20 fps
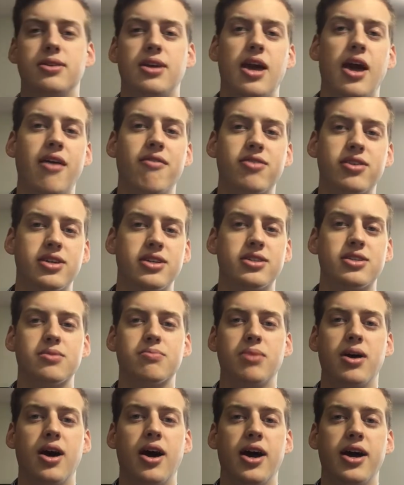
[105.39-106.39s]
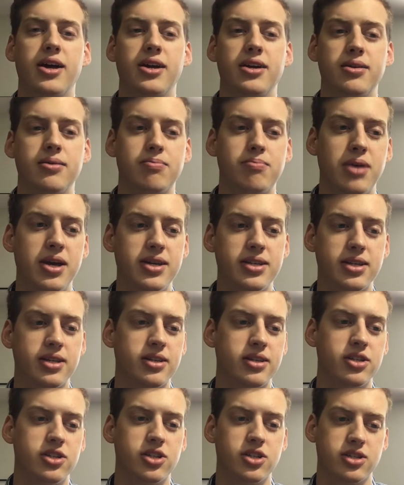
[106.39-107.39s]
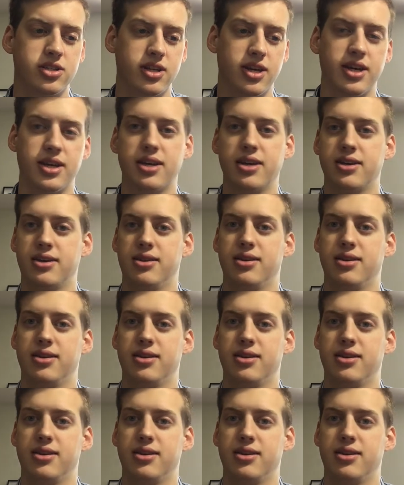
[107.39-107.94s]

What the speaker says: evidenced by basically just like,